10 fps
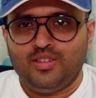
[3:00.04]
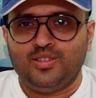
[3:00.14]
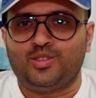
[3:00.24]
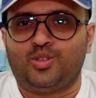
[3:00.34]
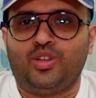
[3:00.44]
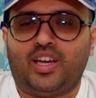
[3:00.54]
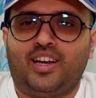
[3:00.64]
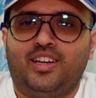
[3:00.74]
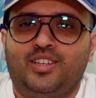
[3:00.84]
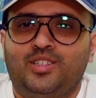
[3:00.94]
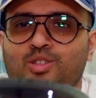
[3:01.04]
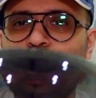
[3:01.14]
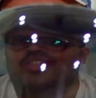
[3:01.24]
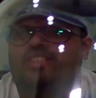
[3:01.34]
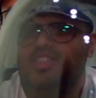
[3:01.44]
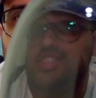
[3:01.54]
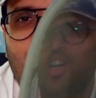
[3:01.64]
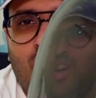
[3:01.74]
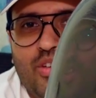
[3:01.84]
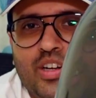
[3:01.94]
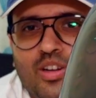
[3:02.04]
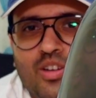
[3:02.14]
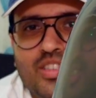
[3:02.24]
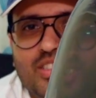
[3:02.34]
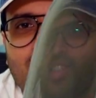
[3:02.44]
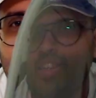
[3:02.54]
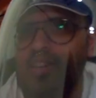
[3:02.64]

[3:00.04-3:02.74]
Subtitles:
So yeah, so this is how it looks.